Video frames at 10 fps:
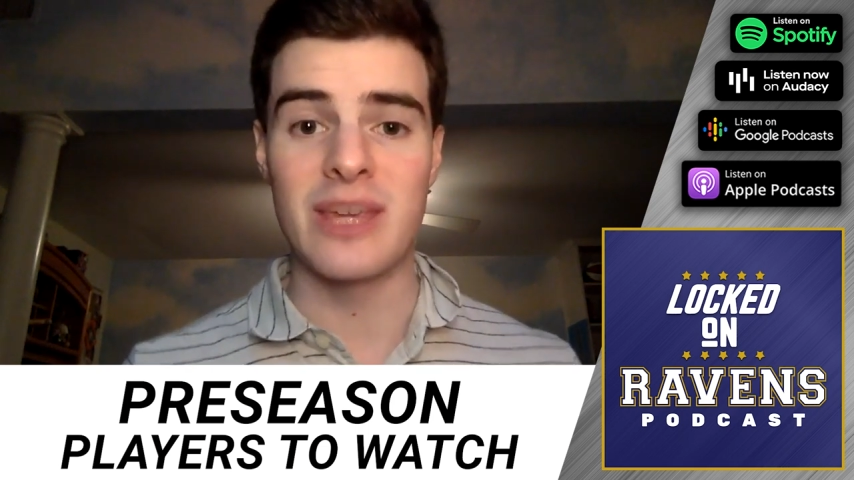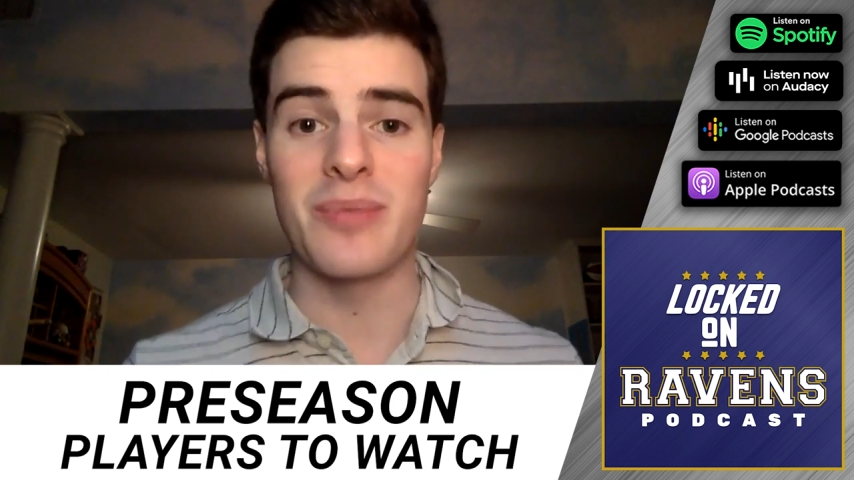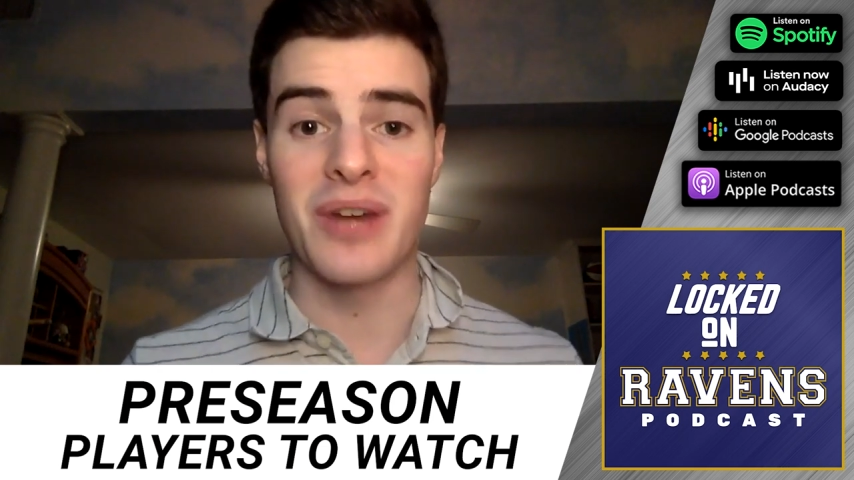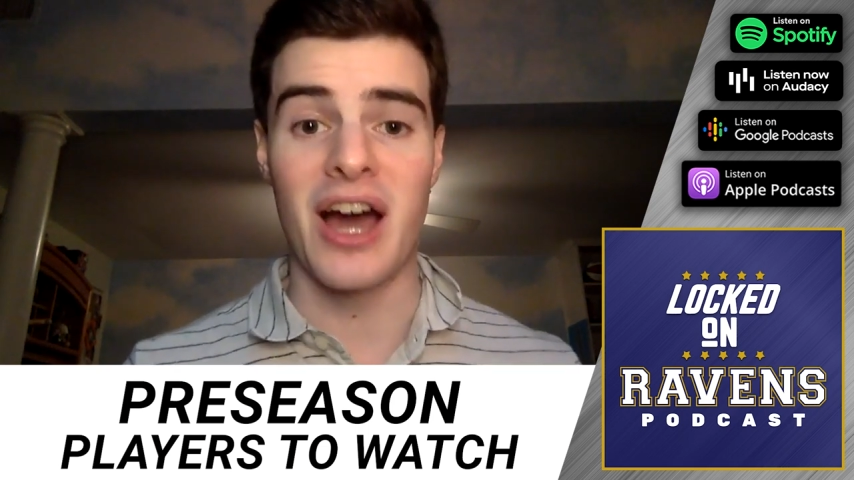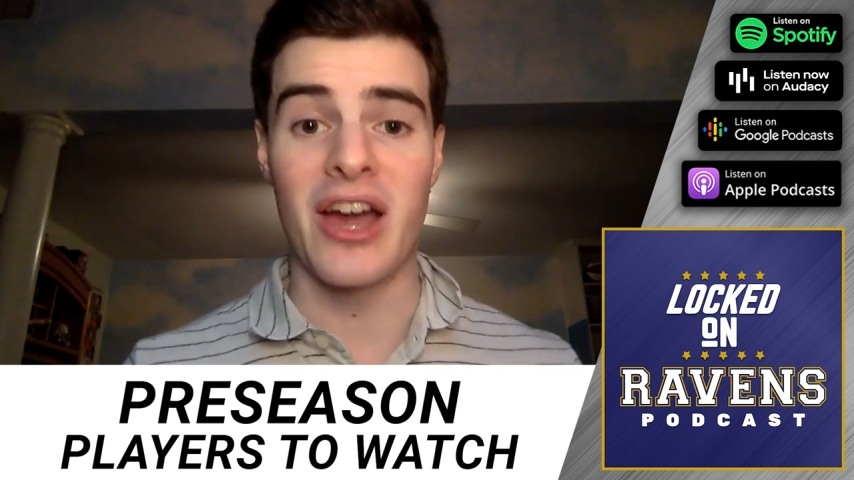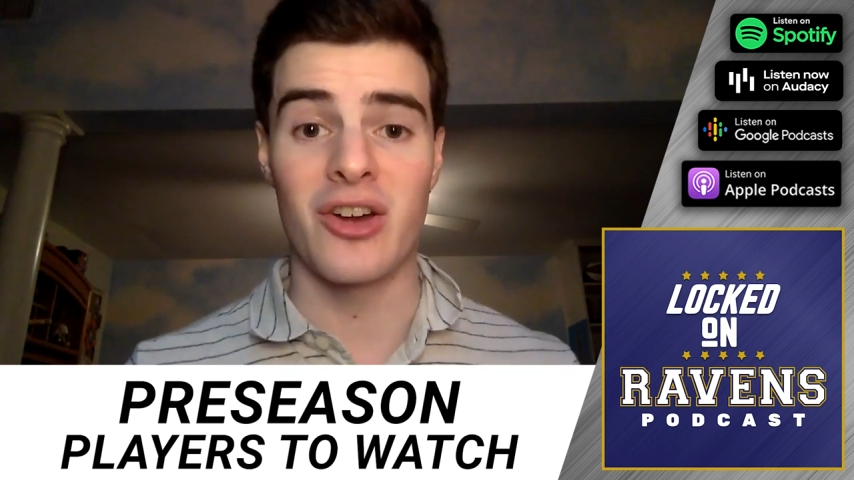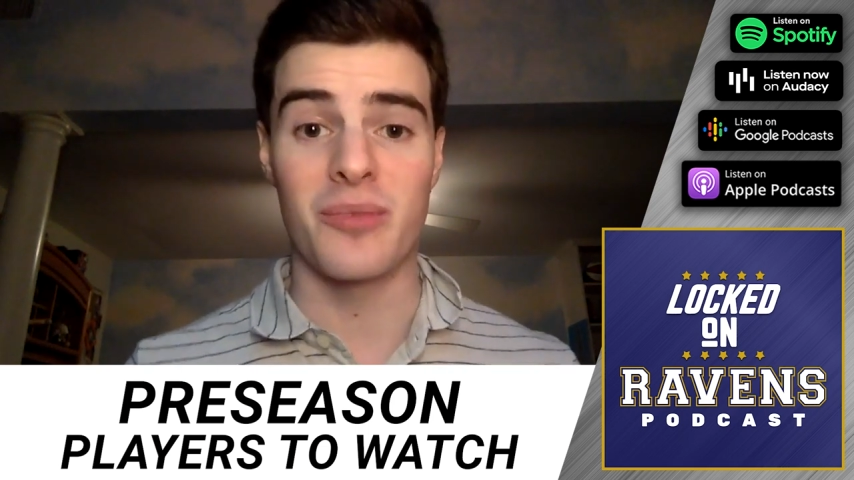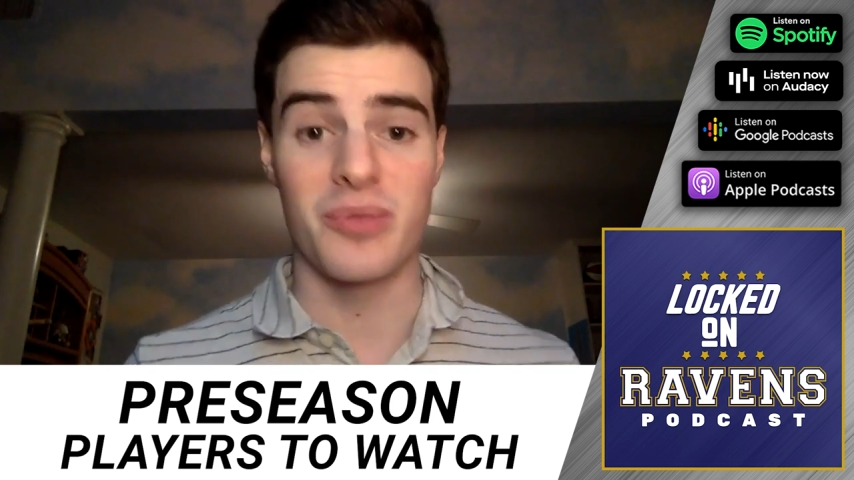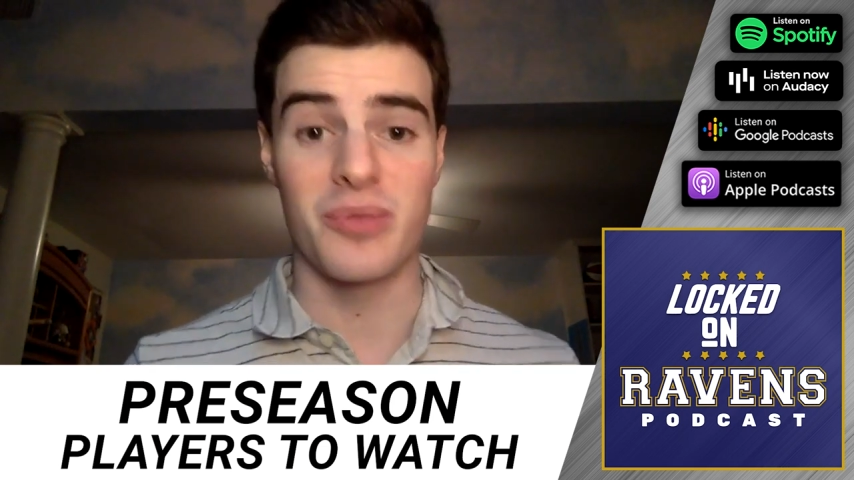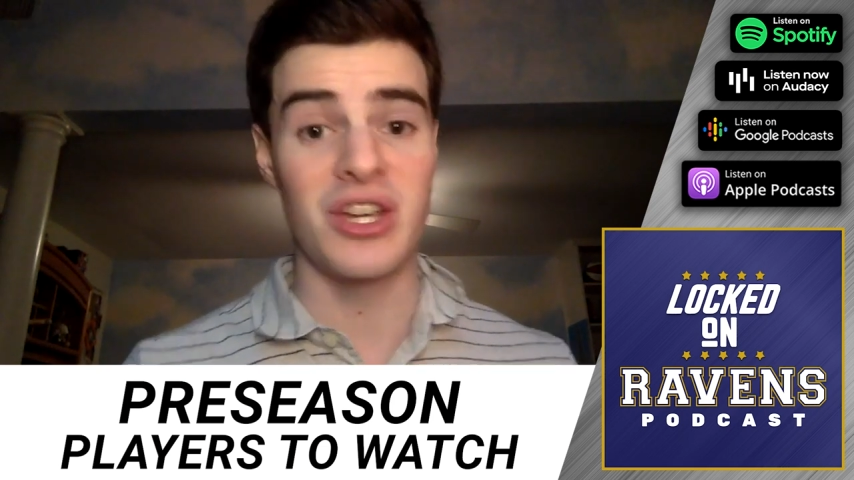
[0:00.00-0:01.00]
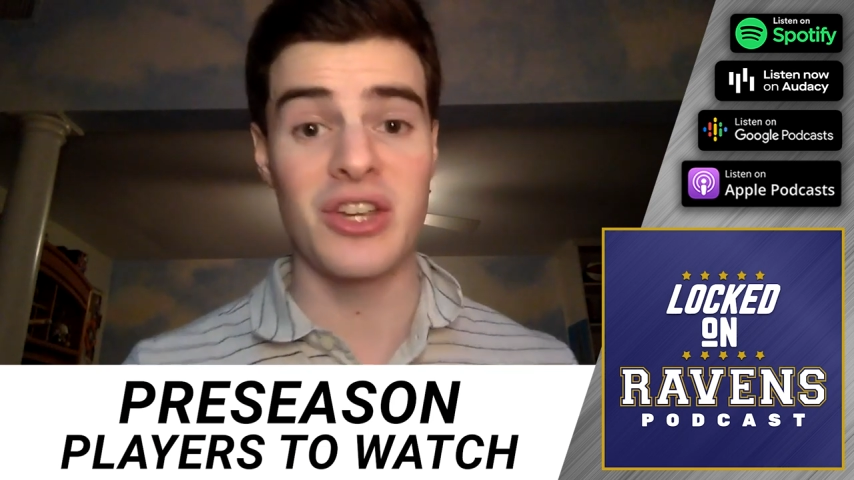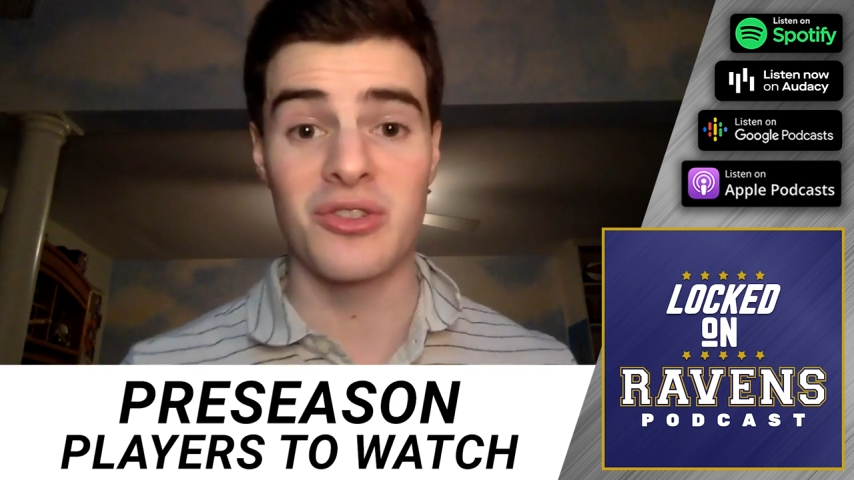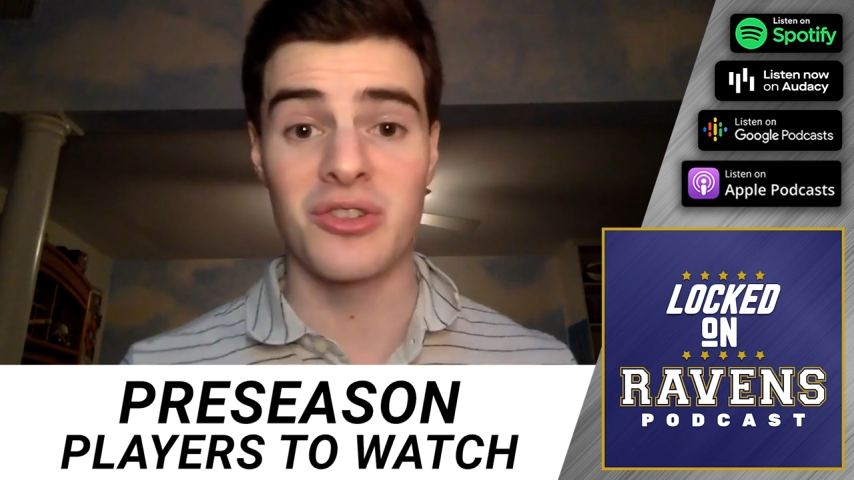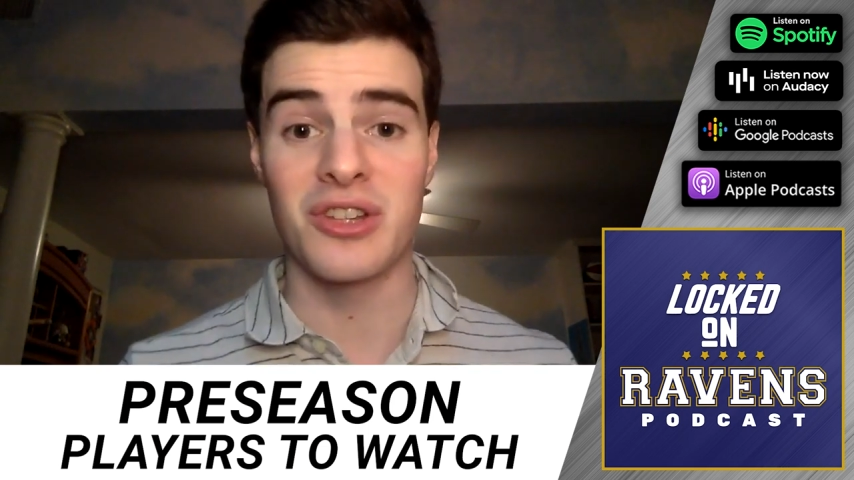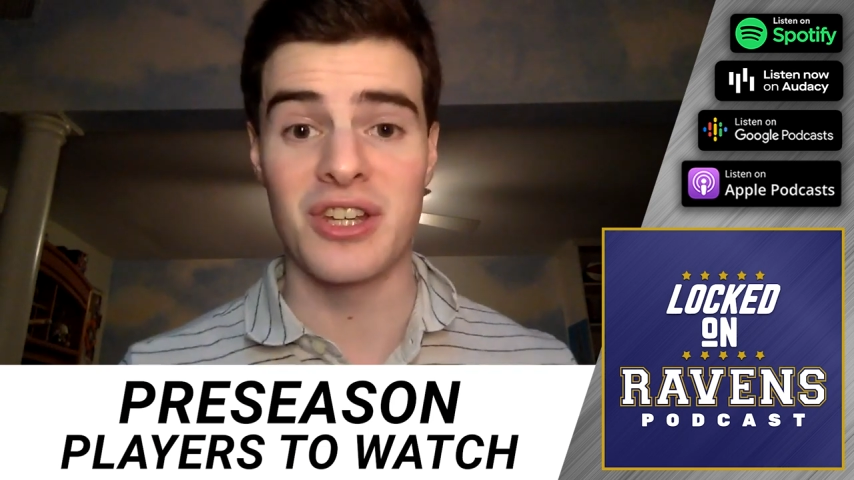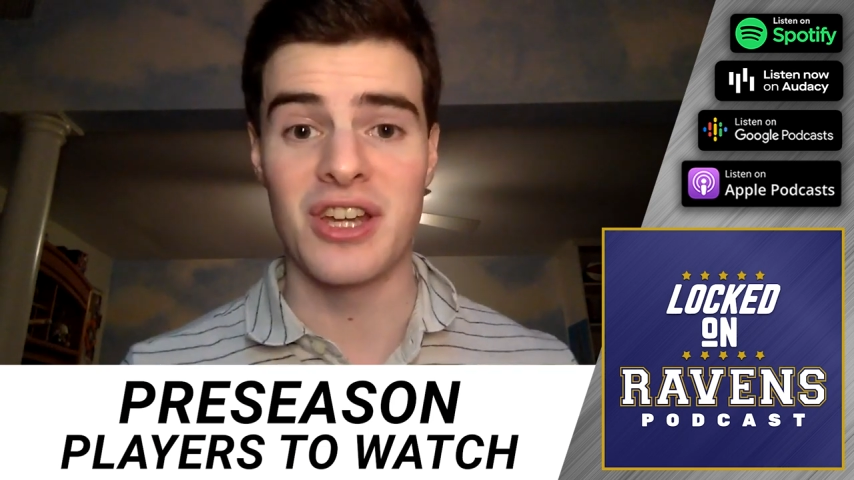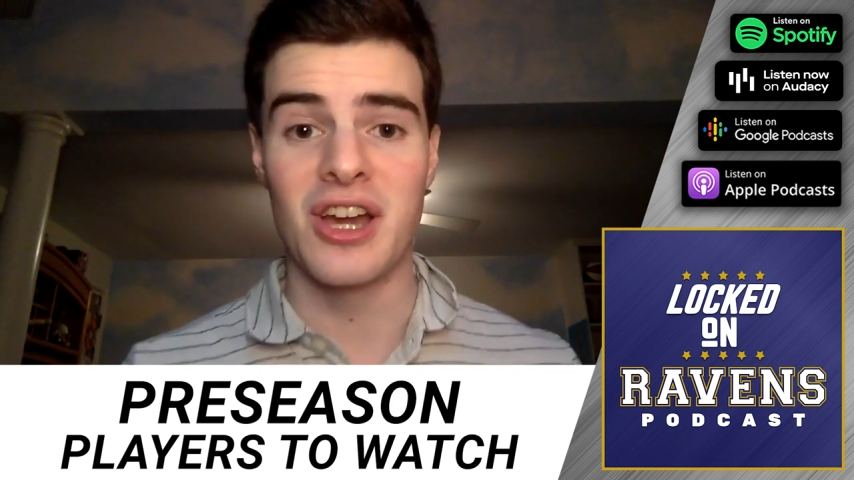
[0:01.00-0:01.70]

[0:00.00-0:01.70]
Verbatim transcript: keep an eye on, particularly